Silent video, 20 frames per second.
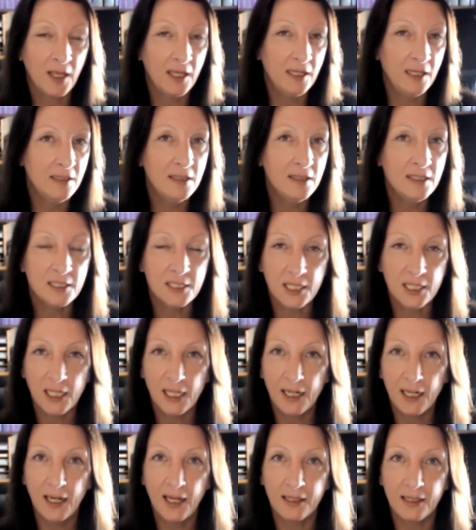in this
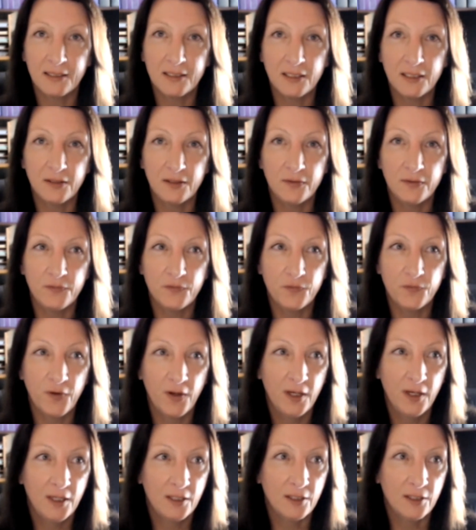collective
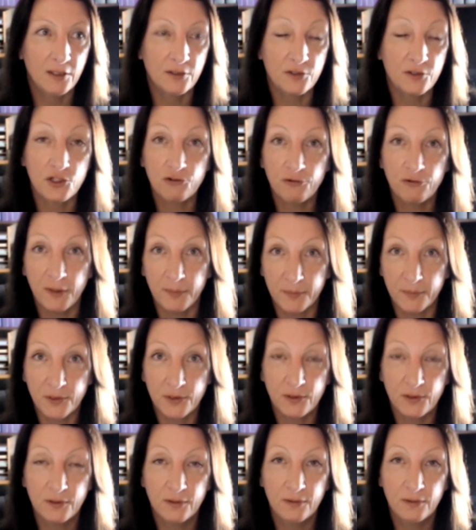uh,
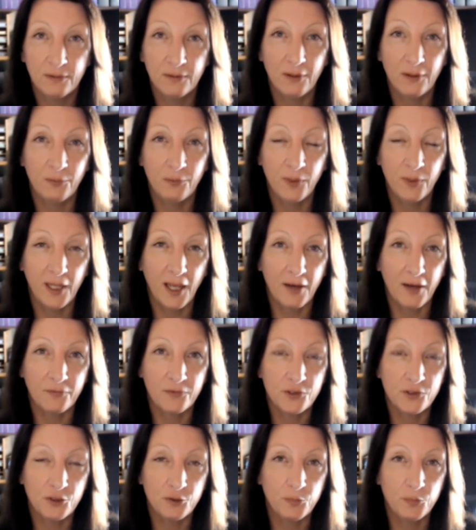script that we
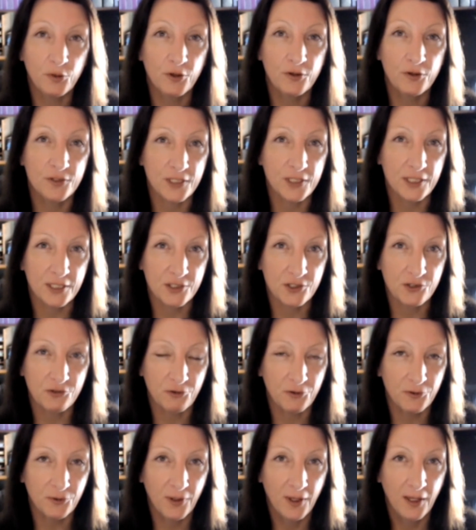have to process
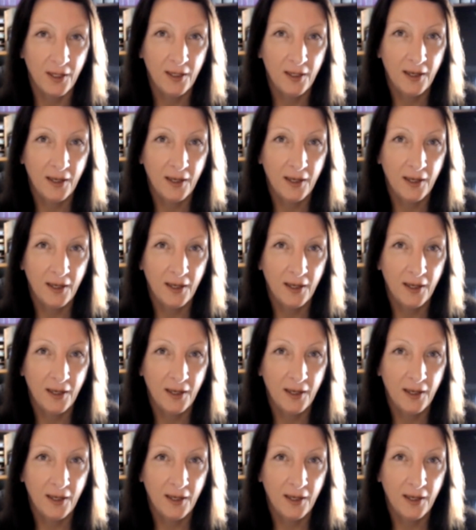through.